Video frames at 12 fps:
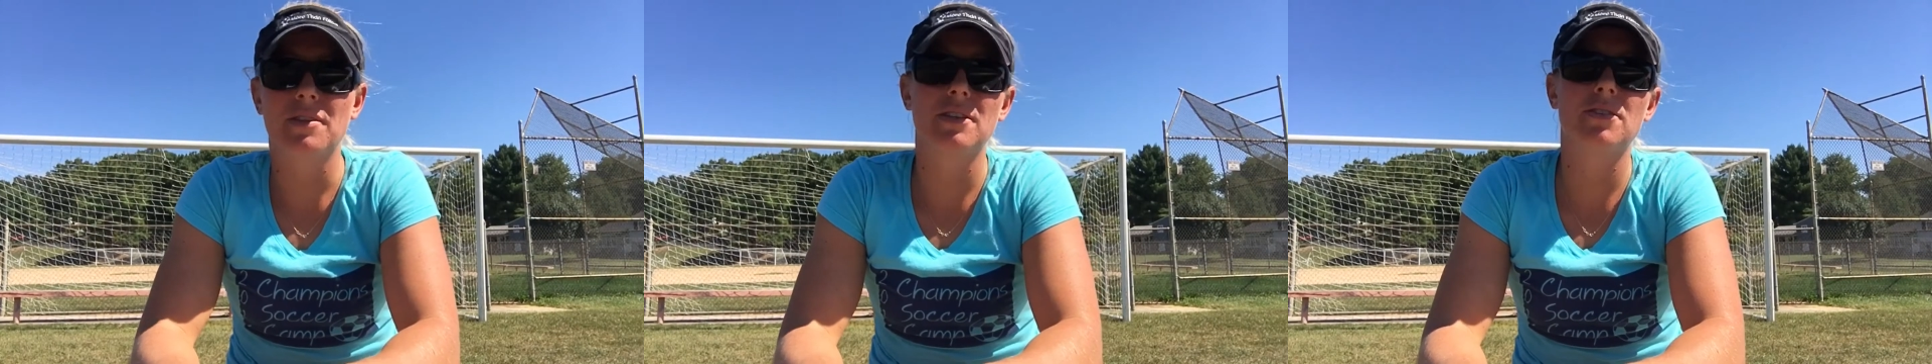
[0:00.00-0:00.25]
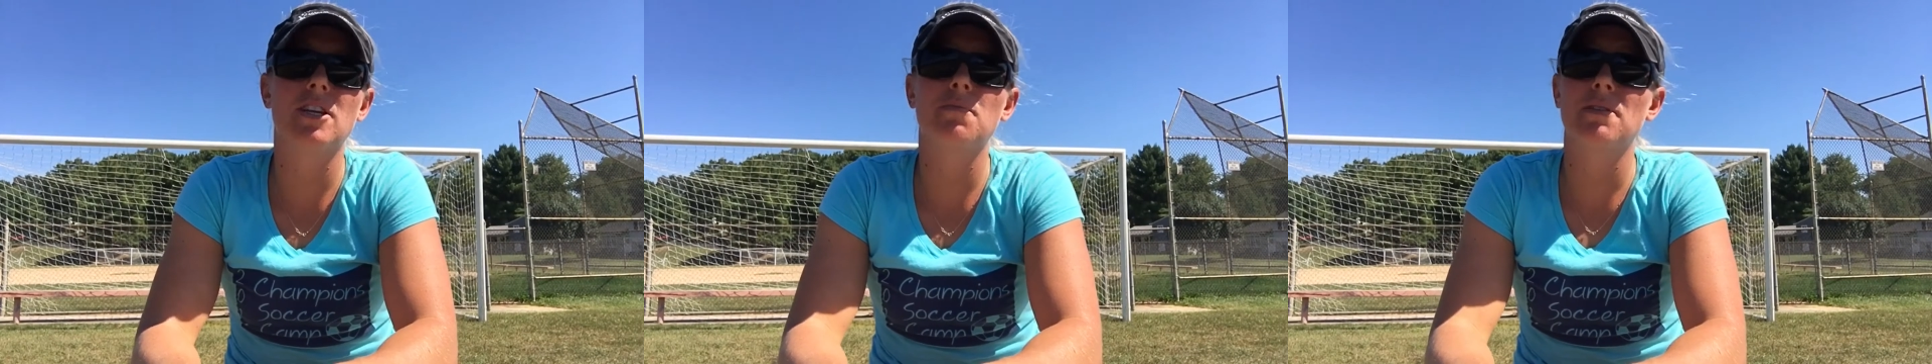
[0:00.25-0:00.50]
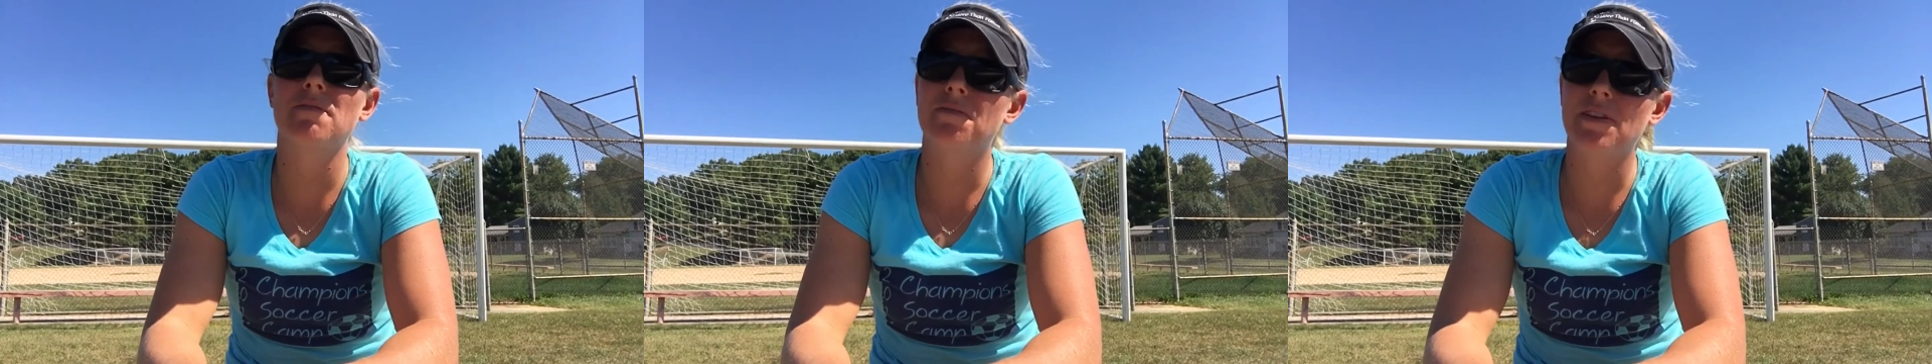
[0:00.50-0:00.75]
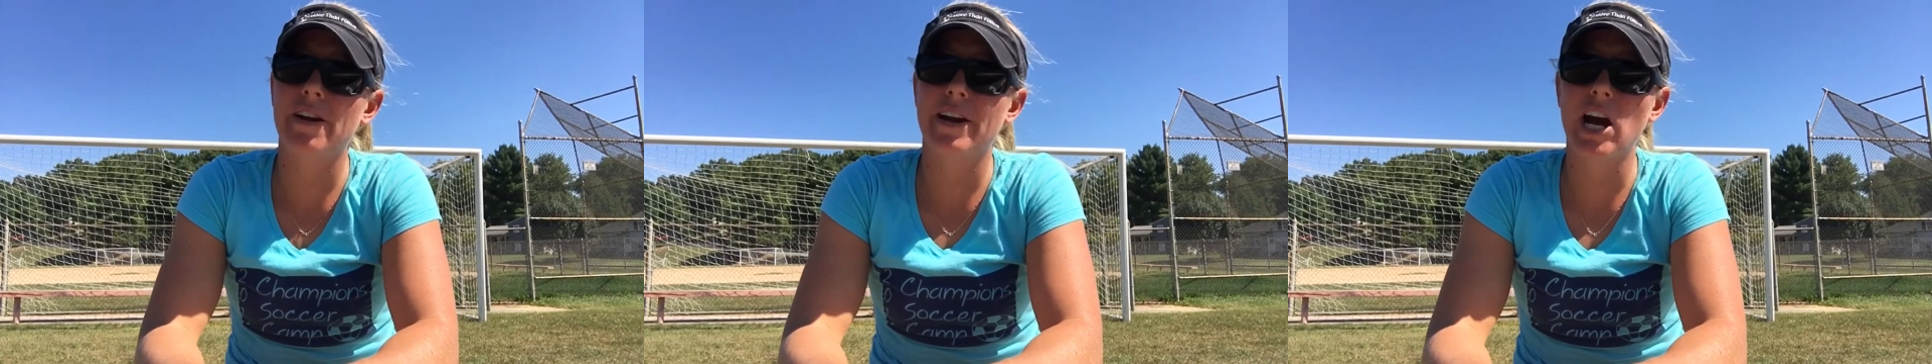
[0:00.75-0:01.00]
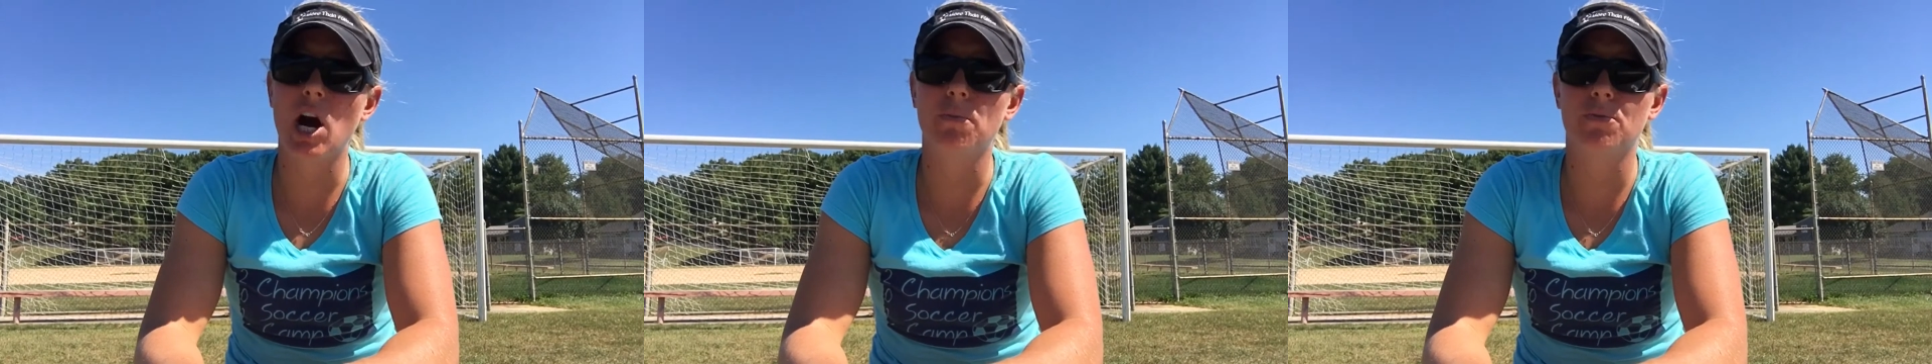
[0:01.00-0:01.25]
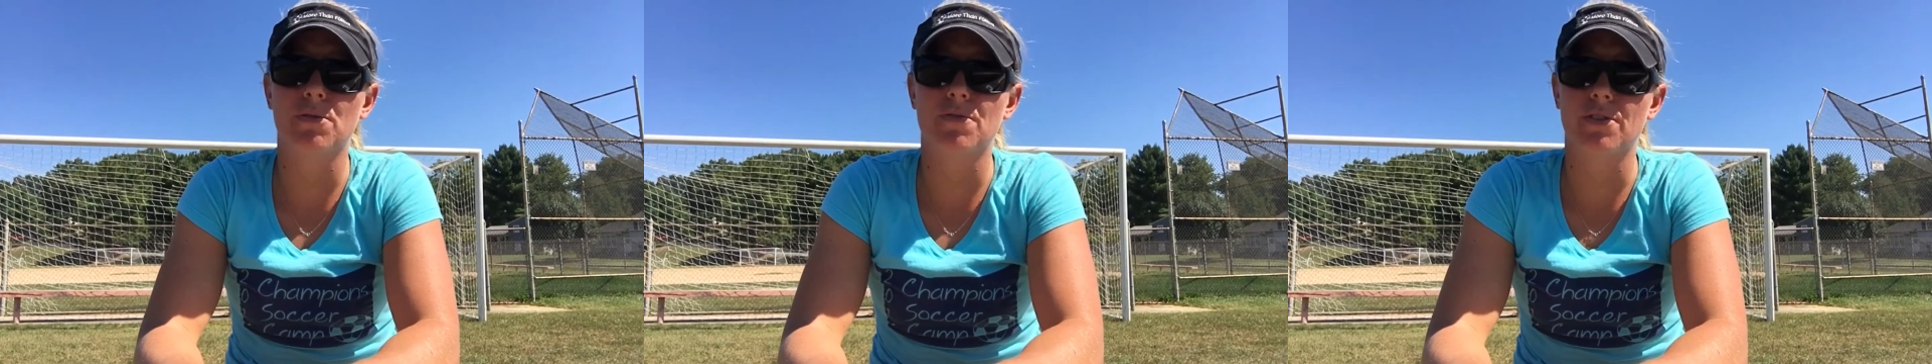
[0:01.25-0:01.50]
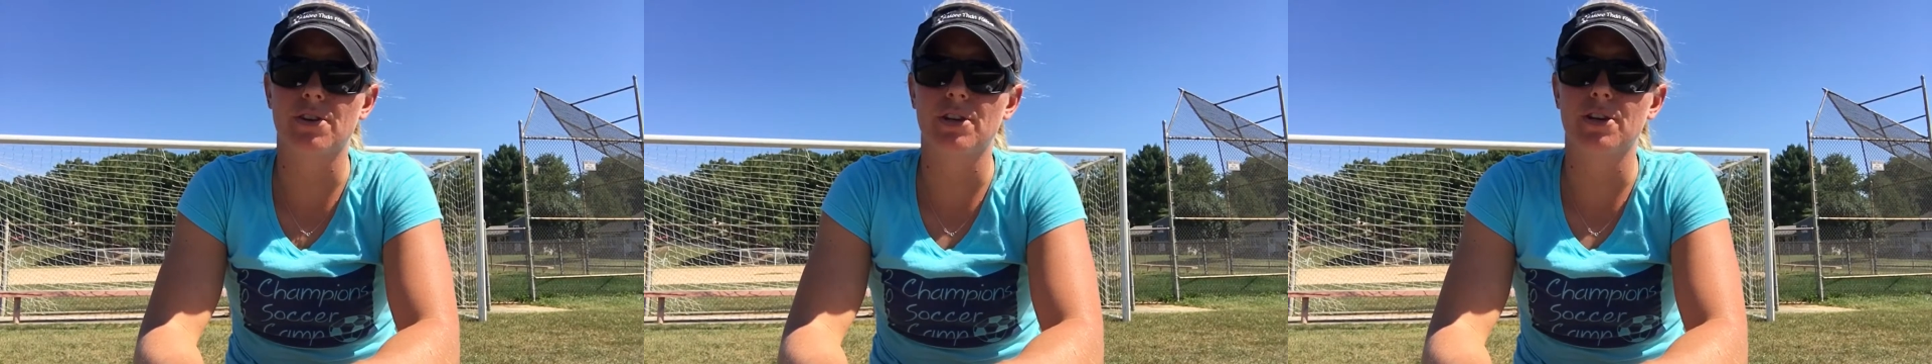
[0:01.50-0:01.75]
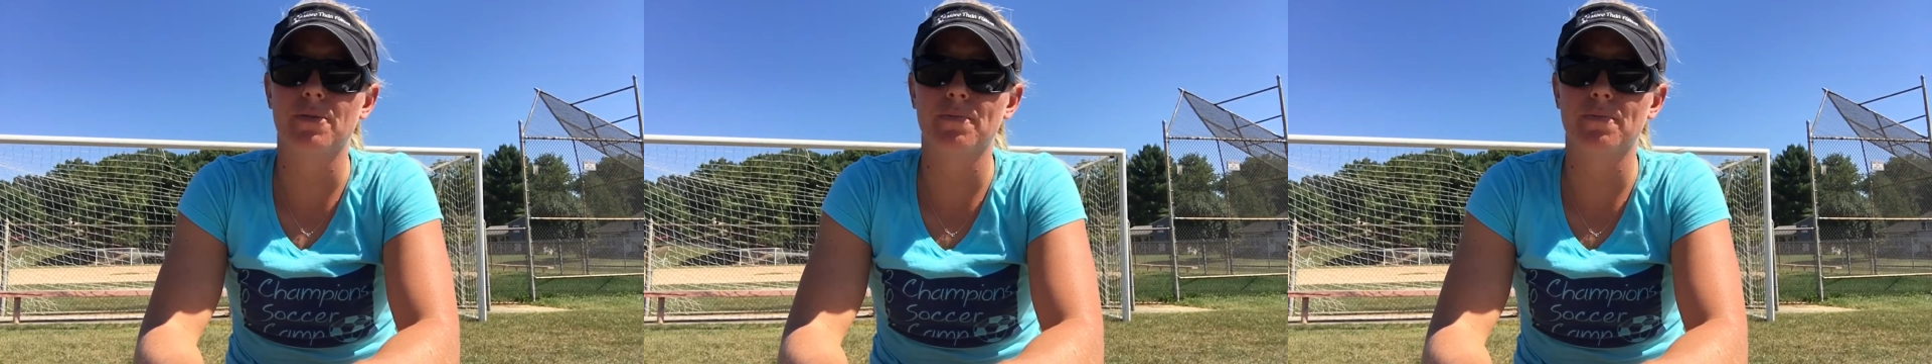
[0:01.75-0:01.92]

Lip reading: this could be very helpful for you.